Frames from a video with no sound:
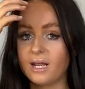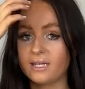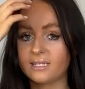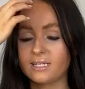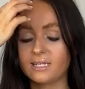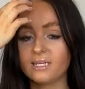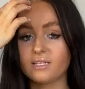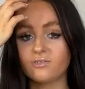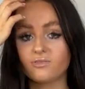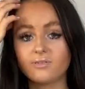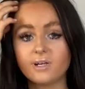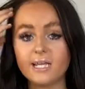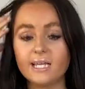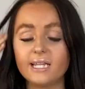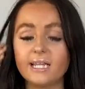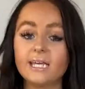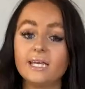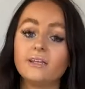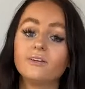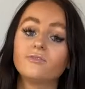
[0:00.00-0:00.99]
I think it's
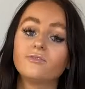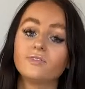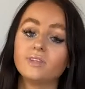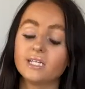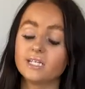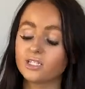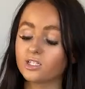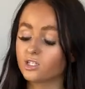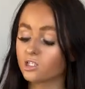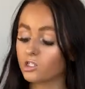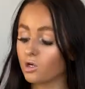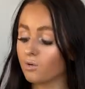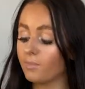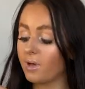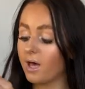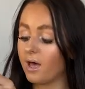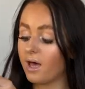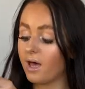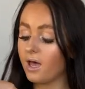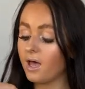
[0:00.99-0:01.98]
really in for this
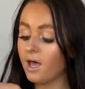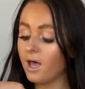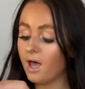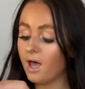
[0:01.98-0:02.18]
summer.